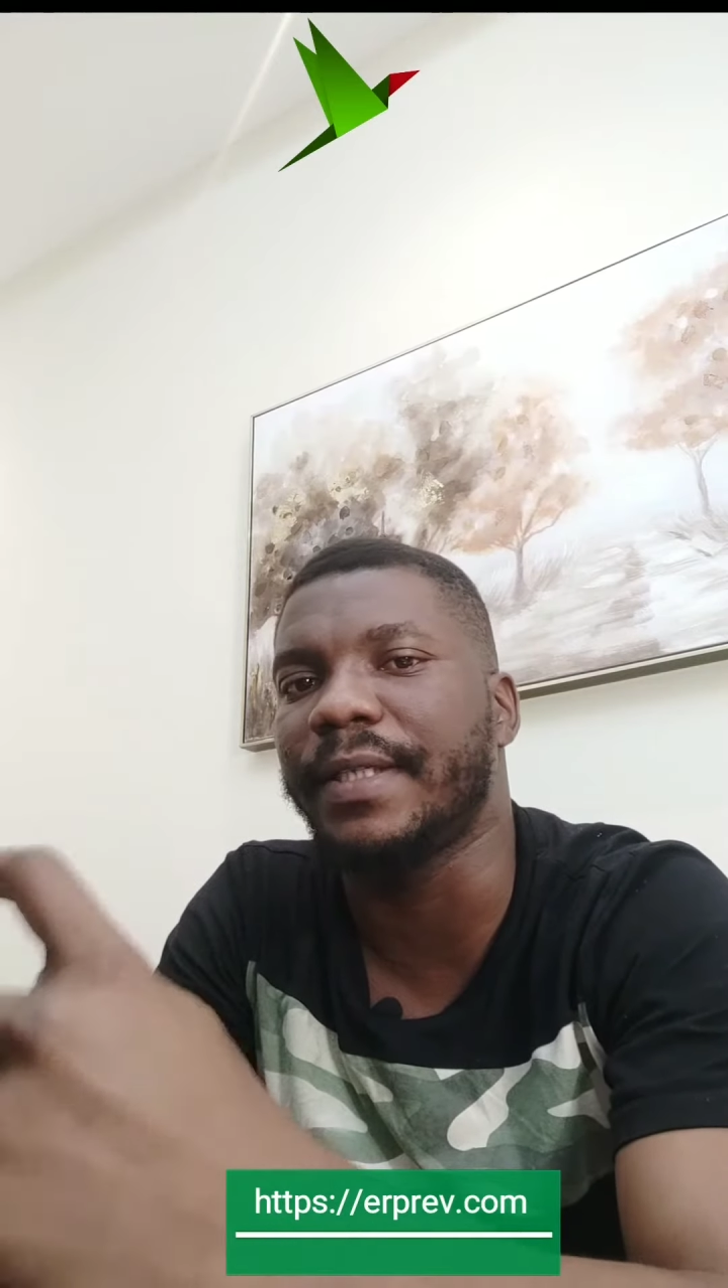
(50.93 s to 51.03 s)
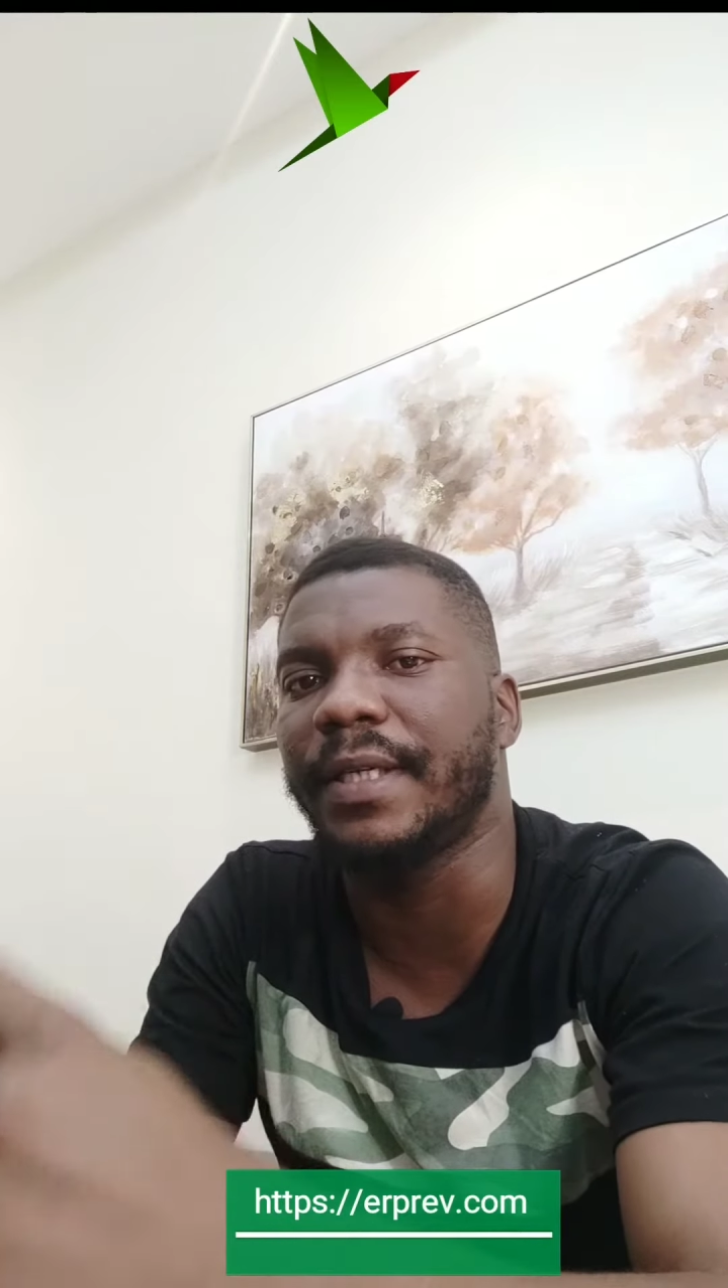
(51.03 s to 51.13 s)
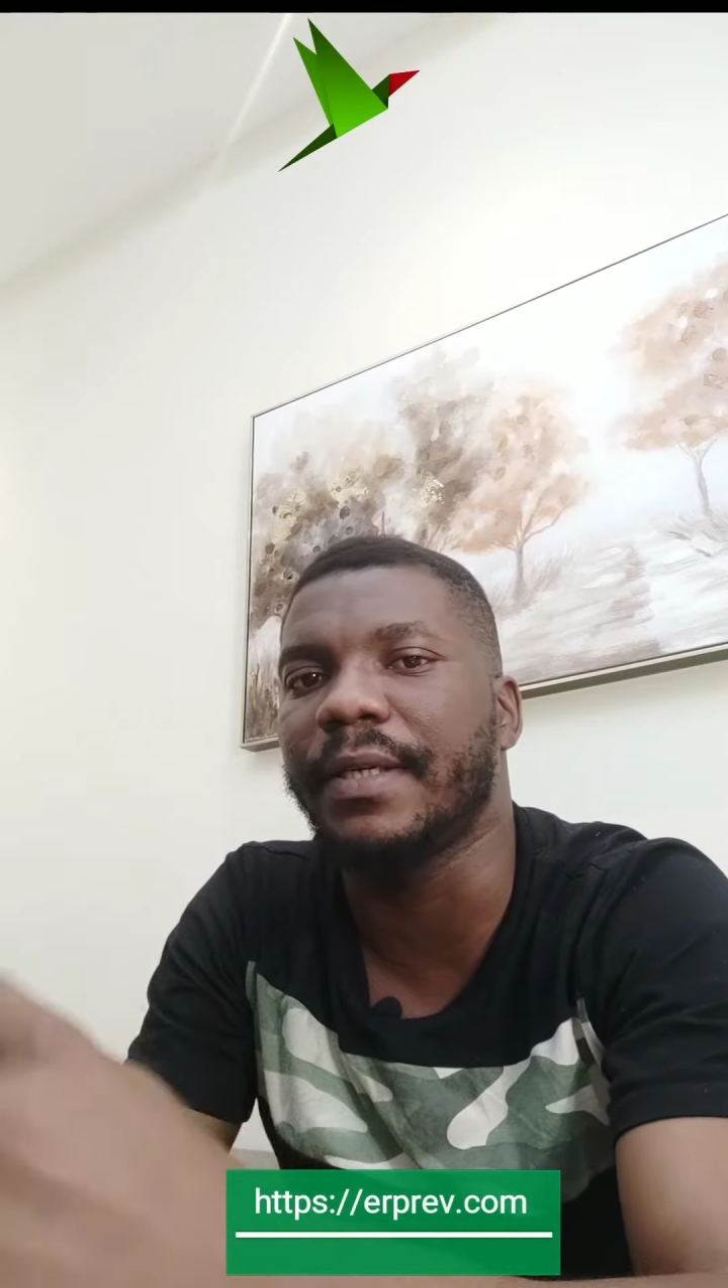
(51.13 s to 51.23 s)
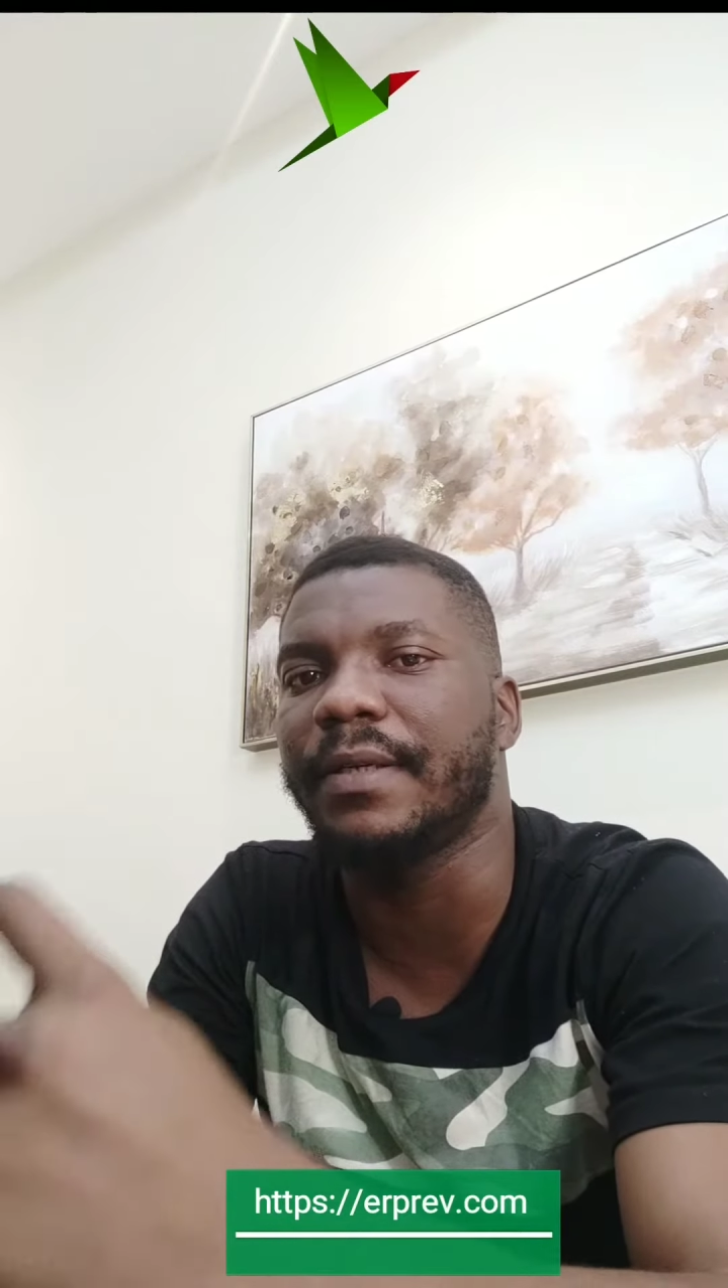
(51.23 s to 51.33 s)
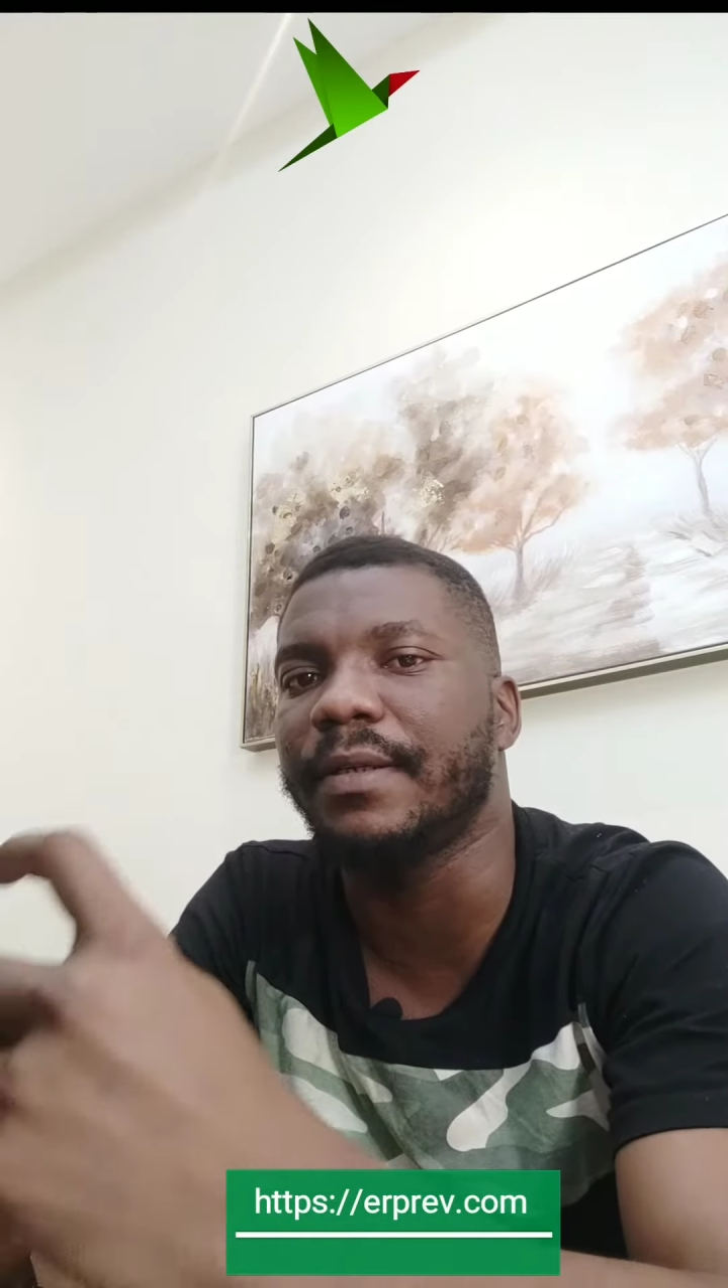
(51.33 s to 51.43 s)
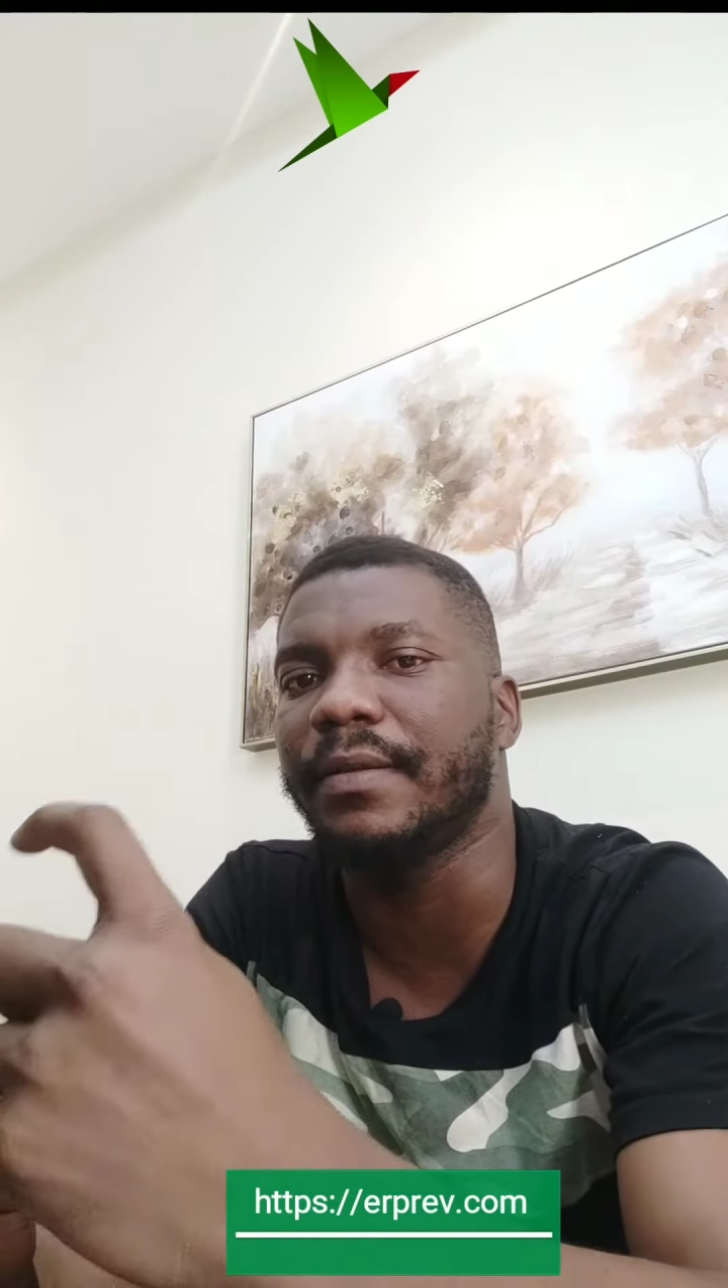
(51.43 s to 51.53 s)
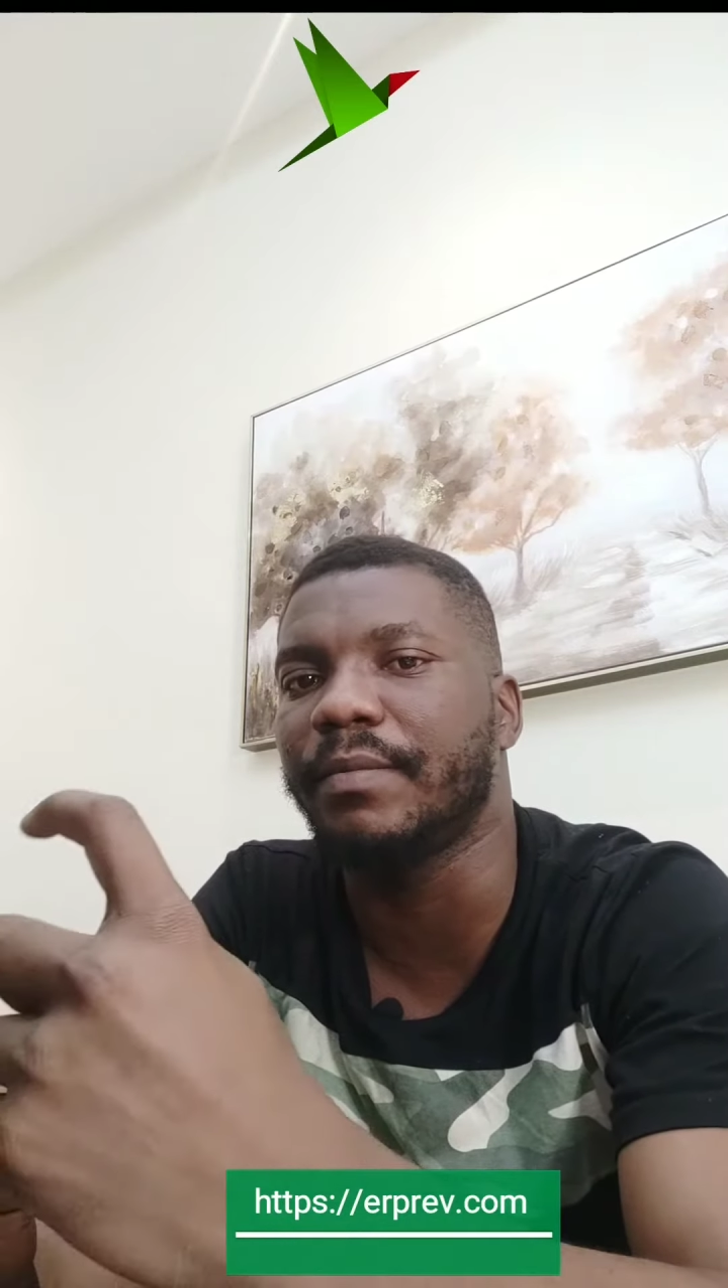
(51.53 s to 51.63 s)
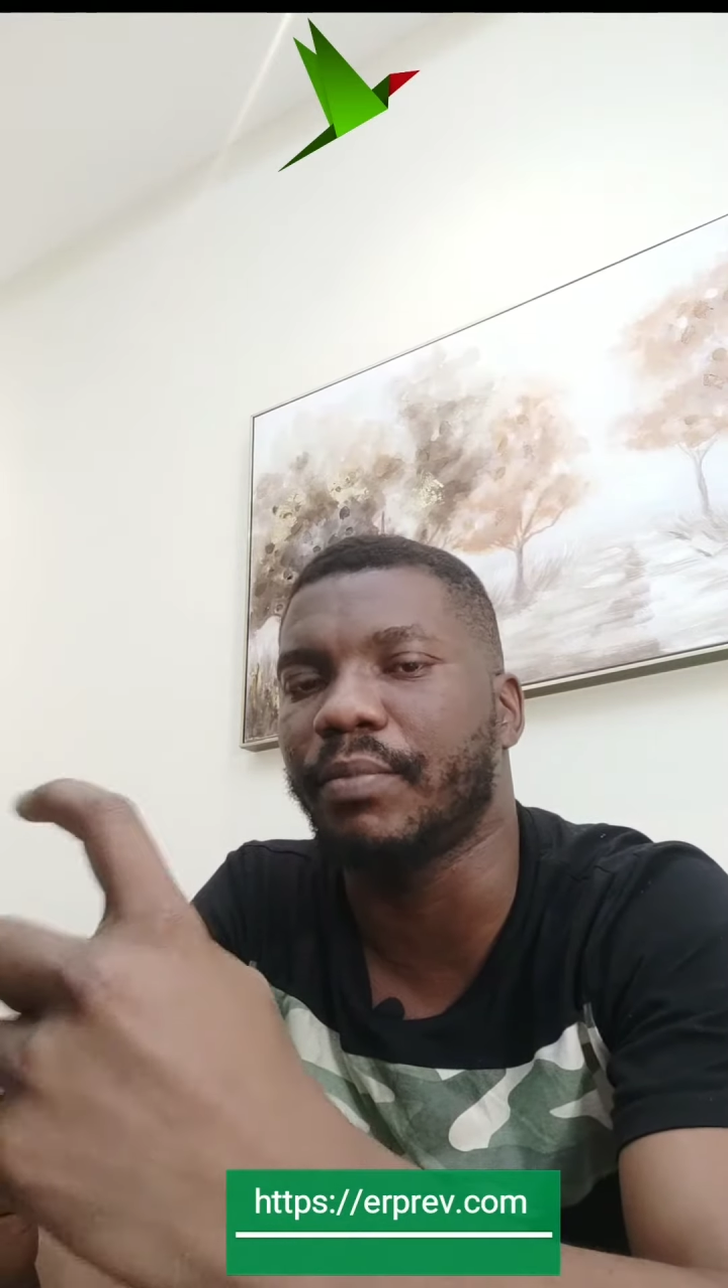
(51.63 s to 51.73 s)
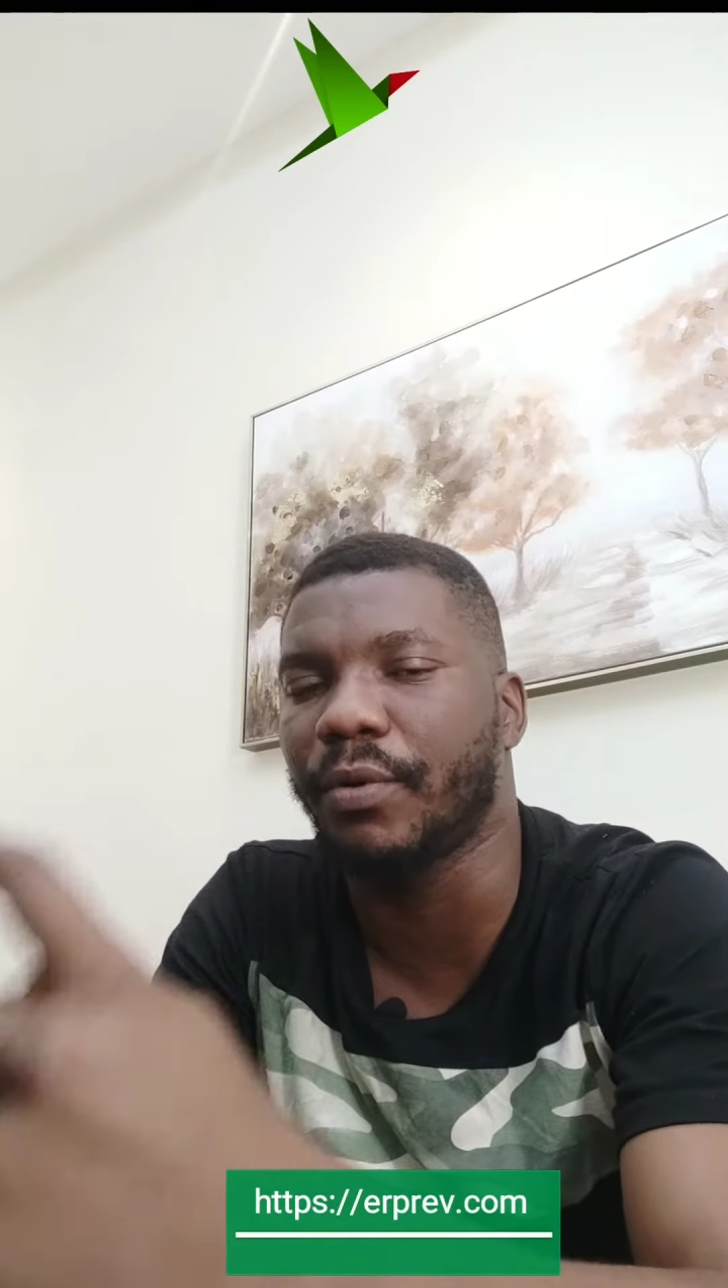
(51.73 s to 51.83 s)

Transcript: single